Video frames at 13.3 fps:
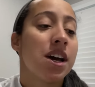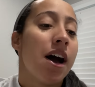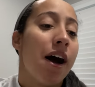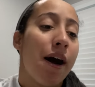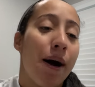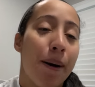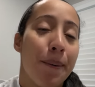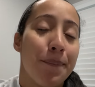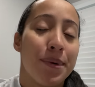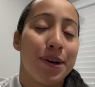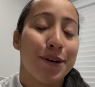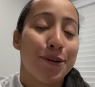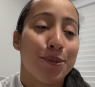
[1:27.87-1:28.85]
Um,
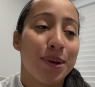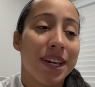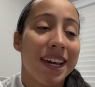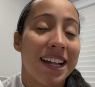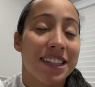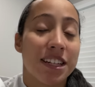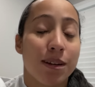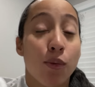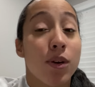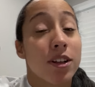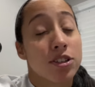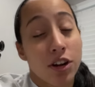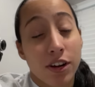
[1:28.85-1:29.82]
we ended up
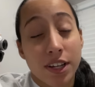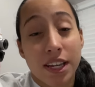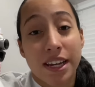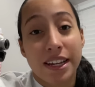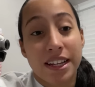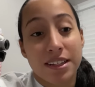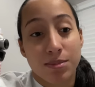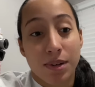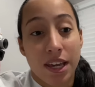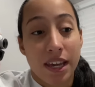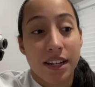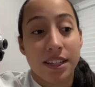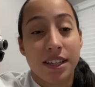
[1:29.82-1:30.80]
going to Target getting some
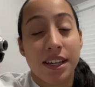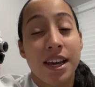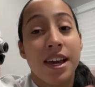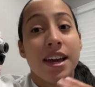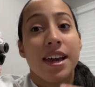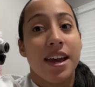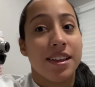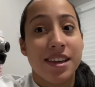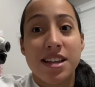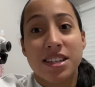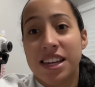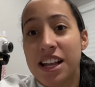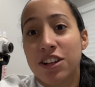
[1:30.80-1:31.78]
candy, and they
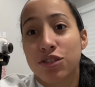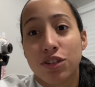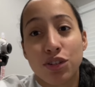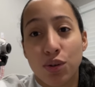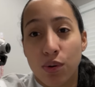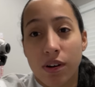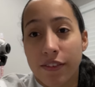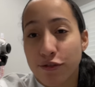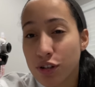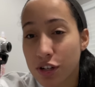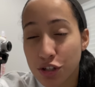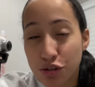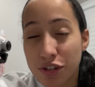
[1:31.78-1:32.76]
just answered the door if
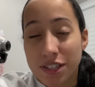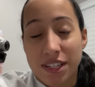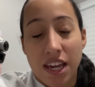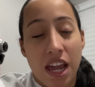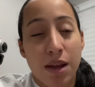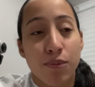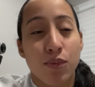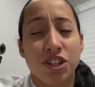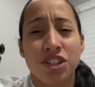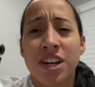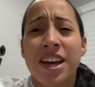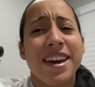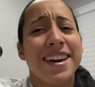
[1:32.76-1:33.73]
trick-or-treaters came, which
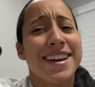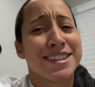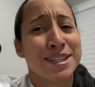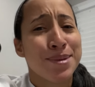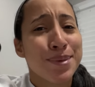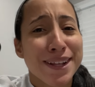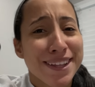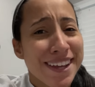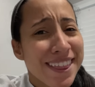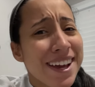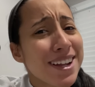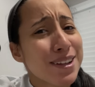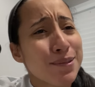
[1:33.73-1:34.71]
it seemed like they
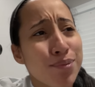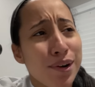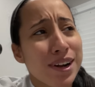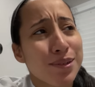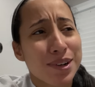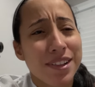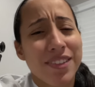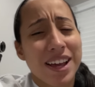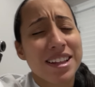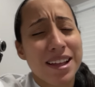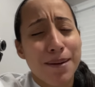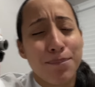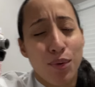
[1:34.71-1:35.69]
like probably would have liked
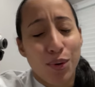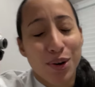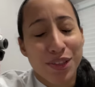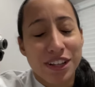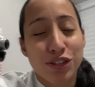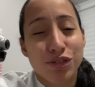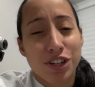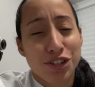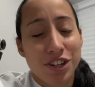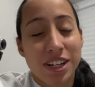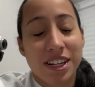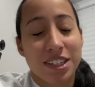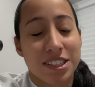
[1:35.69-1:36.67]
that more than
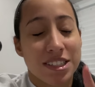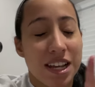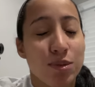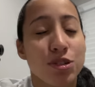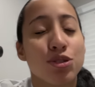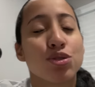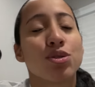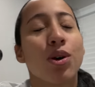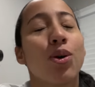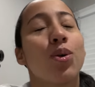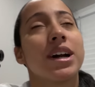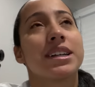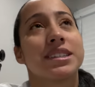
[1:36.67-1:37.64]
trick-or-treating because they were
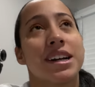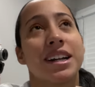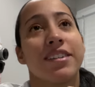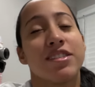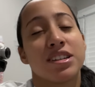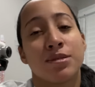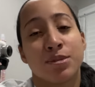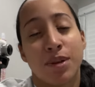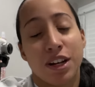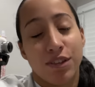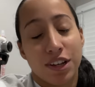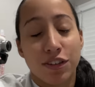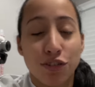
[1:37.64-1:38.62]
so excited every time somebody
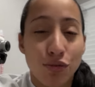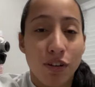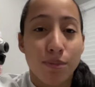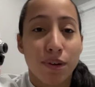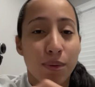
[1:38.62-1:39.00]
rang the doorbell.